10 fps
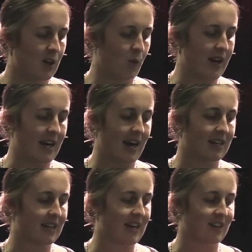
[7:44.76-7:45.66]
We
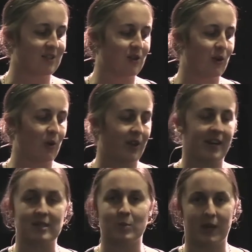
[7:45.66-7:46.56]
can't let external
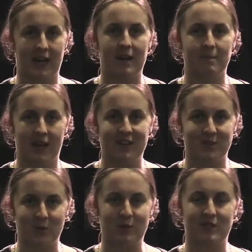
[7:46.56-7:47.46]
things become our
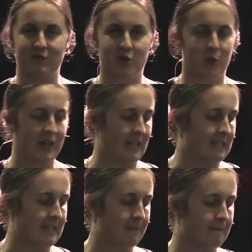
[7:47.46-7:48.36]
source of joy and
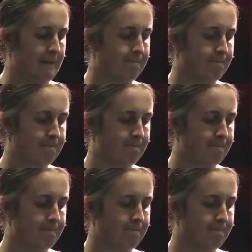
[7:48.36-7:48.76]
contentment.